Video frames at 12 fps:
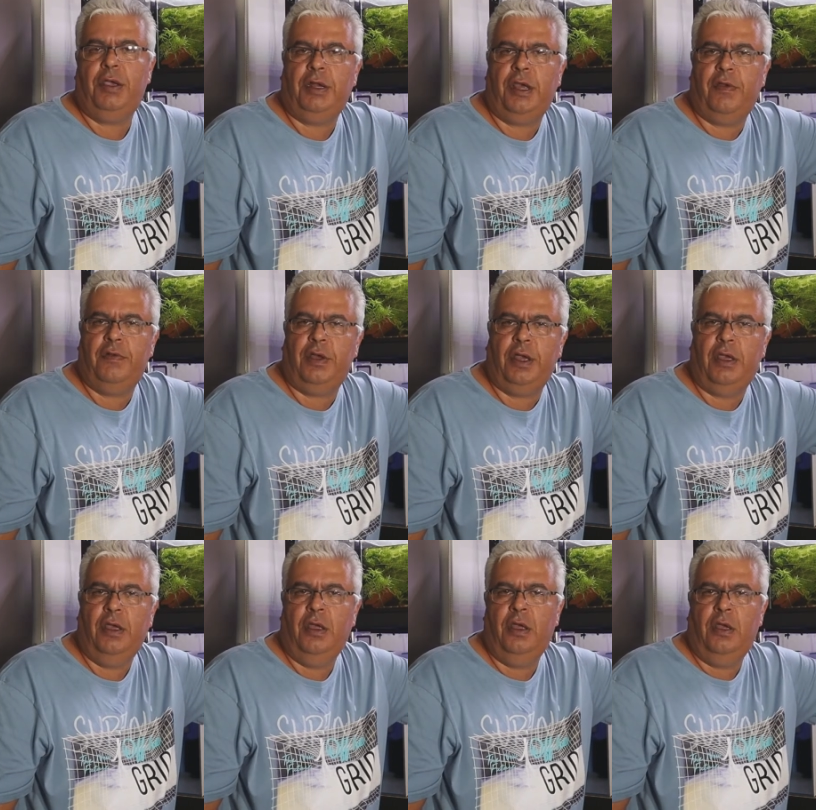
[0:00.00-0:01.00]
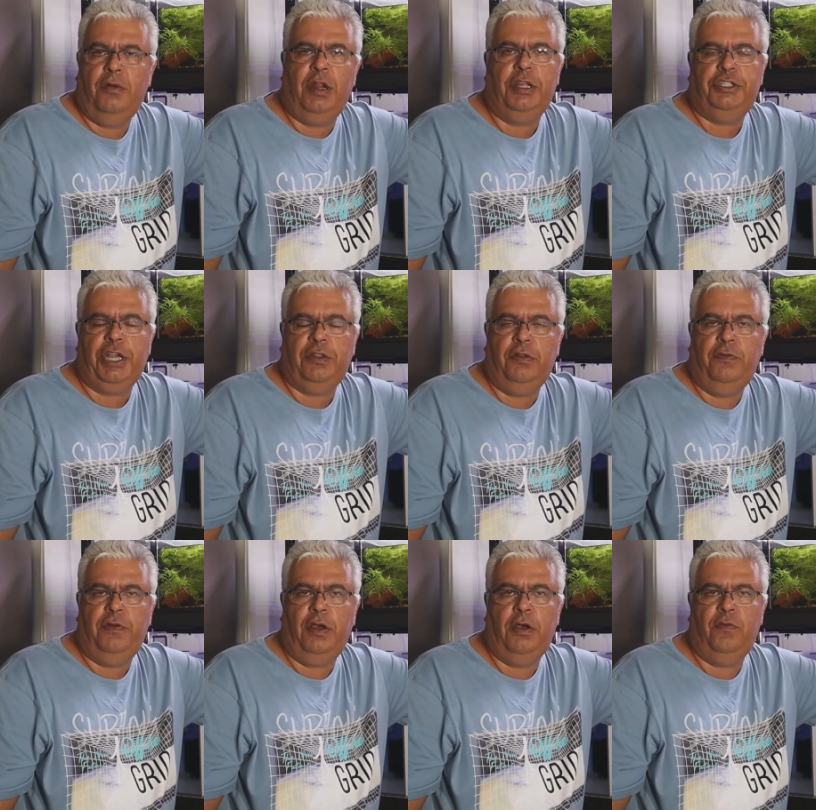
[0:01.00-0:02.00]
I can have a really gentle
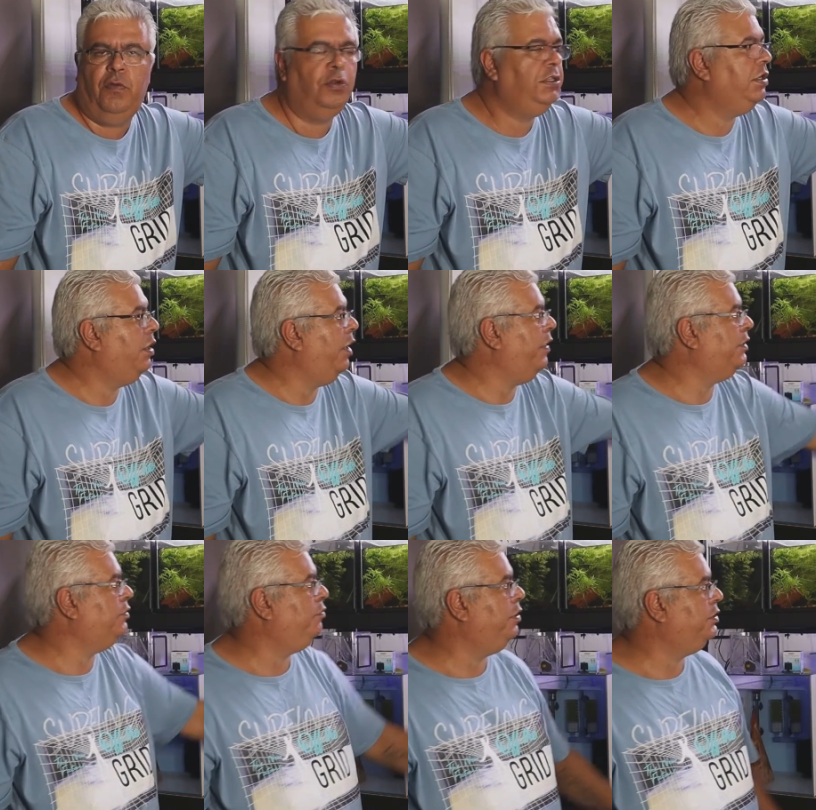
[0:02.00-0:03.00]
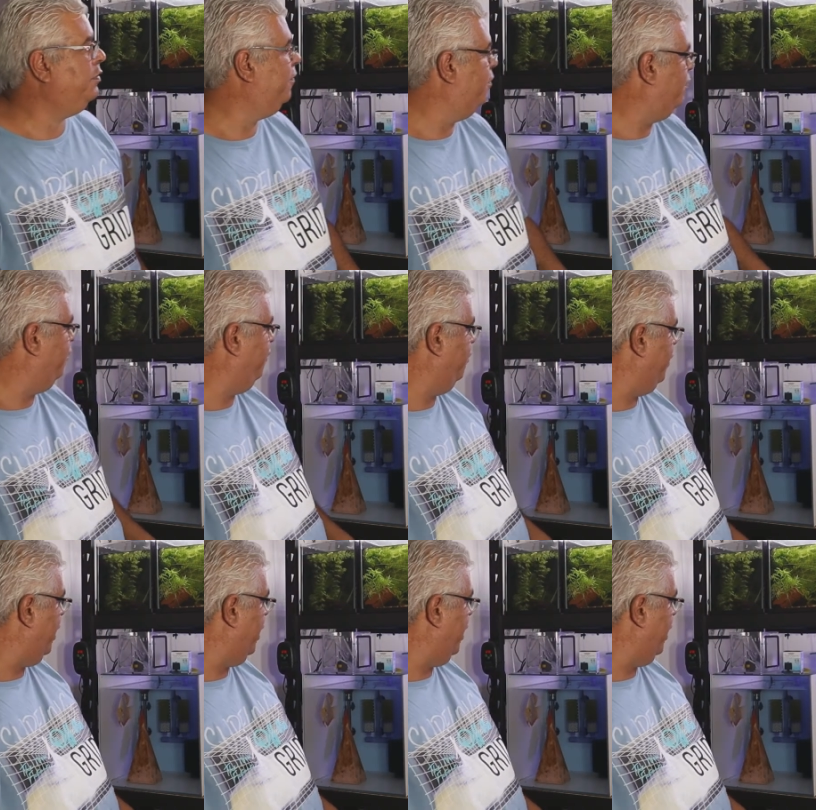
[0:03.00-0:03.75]
flow of water, and that's the reason for